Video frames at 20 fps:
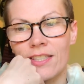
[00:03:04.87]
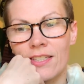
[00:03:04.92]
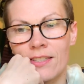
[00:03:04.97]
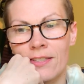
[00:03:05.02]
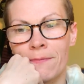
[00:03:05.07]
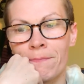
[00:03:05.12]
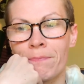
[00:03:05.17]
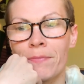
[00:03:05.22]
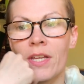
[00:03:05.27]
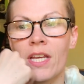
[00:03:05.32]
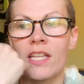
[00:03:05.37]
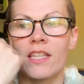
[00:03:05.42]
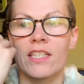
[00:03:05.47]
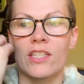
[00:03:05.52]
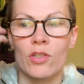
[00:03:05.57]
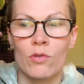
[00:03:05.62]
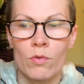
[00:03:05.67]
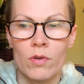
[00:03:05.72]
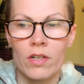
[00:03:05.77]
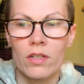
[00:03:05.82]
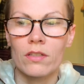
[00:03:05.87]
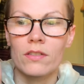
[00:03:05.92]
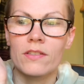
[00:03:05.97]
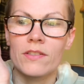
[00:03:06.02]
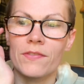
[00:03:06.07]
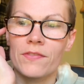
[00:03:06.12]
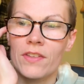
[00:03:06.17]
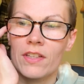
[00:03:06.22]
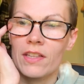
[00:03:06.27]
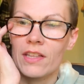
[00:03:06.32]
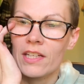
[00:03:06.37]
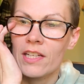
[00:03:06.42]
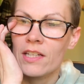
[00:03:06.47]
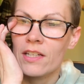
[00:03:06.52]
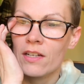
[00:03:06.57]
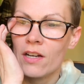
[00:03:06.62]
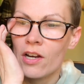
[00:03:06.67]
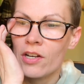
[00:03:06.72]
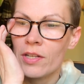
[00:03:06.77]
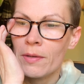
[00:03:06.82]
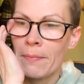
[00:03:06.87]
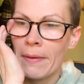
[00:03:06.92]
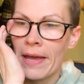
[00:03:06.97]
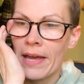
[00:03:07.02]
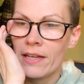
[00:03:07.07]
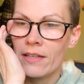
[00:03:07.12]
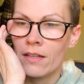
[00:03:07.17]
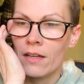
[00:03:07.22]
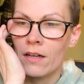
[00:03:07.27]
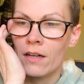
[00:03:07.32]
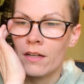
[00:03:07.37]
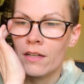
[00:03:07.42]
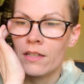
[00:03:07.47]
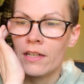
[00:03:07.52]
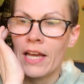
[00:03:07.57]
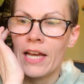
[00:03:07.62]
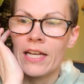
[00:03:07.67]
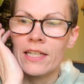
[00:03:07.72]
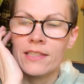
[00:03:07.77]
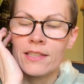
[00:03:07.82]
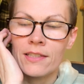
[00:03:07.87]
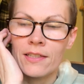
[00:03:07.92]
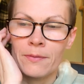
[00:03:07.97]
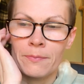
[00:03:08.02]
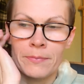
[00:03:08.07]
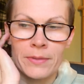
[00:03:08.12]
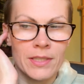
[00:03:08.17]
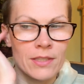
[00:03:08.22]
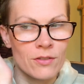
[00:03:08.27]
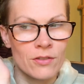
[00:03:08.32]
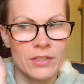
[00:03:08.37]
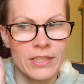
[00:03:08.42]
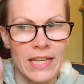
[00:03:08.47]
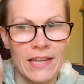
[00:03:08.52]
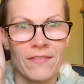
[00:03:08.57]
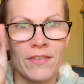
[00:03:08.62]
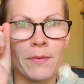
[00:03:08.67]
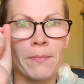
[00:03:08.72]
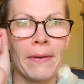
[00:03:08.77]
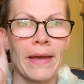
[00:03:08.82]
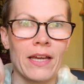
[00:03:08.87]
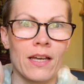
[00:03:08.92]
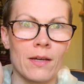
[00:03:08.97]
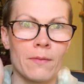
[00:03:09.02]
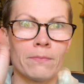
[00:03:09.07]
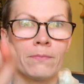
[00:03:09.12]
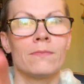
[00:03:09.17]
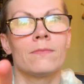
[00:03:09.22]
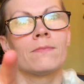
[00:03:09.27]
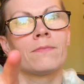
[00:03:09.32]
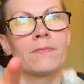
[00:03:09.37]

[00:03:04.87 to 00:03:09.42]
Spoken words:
Is the squirrels of the Leonhardi backyard ask Mr. David Beckham